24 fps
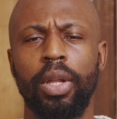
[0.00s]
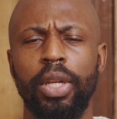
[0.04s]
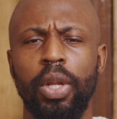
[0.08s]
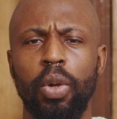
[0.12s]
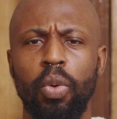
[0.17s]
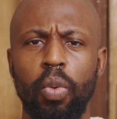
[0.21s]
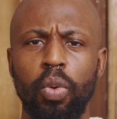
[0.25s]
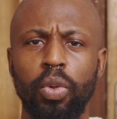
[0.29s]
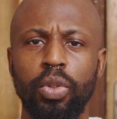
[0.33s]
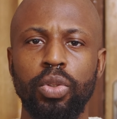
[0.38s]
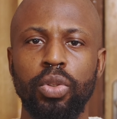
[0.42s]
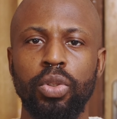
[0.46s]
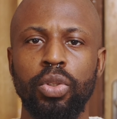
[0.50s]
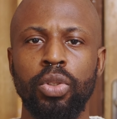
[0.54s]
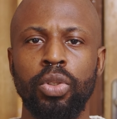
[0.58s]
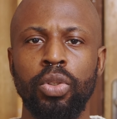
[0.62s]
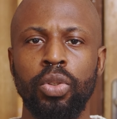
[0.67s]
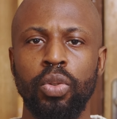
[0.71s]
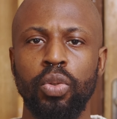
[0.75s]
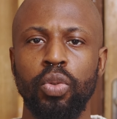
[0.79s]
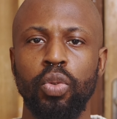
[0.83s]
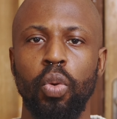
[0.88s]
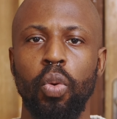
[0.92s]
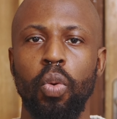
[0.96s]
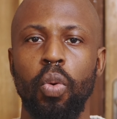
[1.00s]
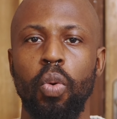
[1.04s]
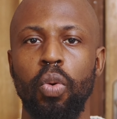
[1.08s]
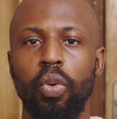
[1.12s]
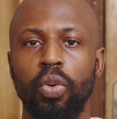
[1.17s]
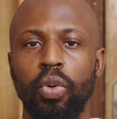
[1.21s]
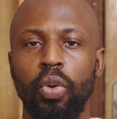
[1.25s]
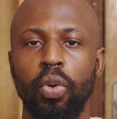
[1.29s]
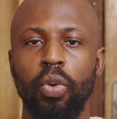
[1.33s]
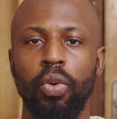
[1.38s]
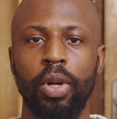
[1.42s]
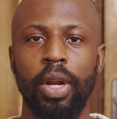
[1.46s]
They want to
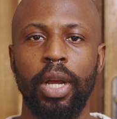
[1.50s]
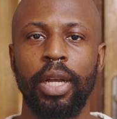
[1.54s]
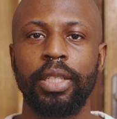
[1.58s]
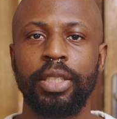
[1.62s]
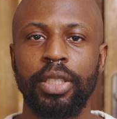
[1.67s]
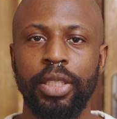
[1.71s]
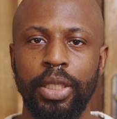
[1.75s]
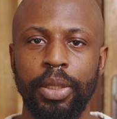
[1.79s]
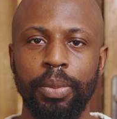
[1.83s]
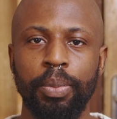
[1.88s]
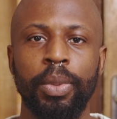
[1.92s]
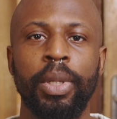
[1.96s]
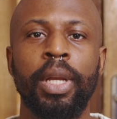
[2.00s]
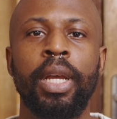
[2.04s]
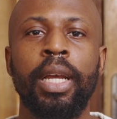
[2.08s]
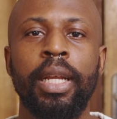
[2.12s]
own ownership.